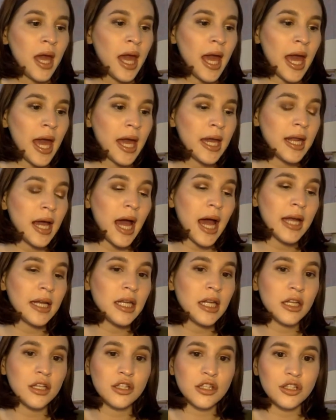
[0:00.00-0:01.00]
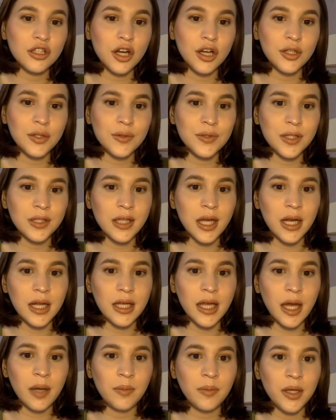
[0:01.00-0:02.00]
And I needed to start using that
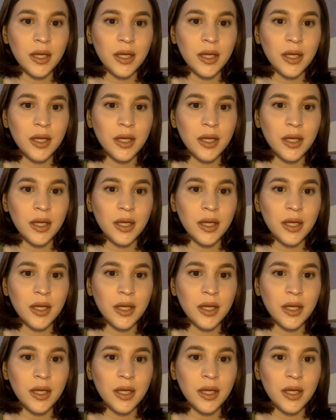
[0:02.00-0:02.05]
again,